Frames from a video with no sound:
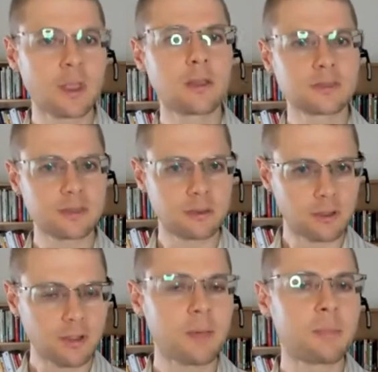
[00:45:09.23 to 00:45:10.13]
so
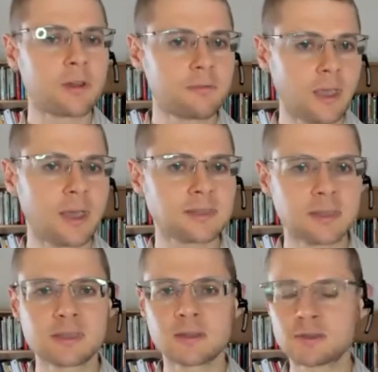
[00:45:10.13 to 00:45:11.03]
collaborative
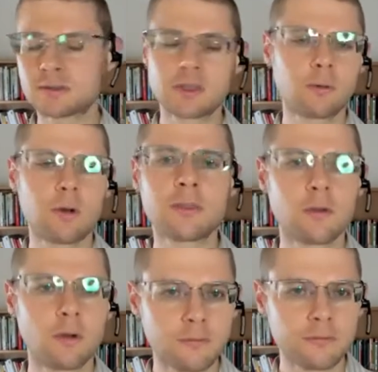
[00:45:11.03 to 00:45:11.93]
desks and so on
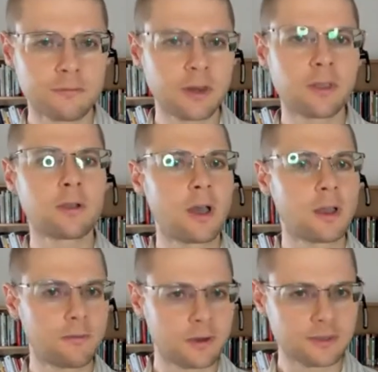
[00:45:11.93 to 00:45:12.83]
off video
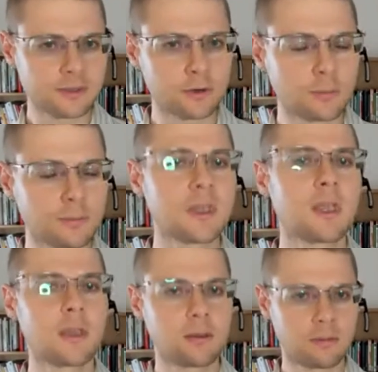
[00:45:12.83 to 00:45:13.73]
conference rooms
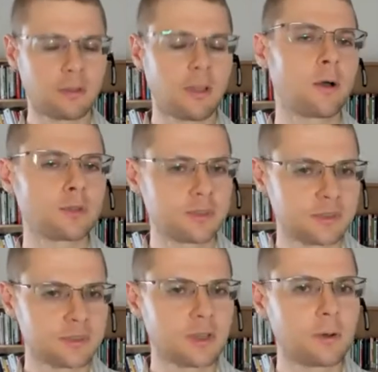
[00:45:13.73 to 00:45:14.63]
lounges, and
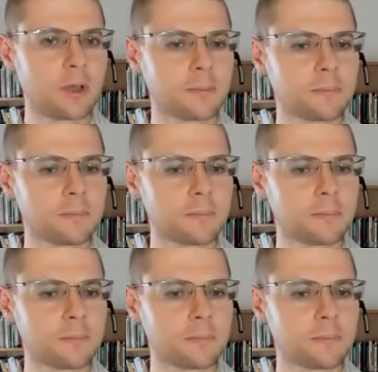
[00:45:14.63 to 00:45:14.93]
so on.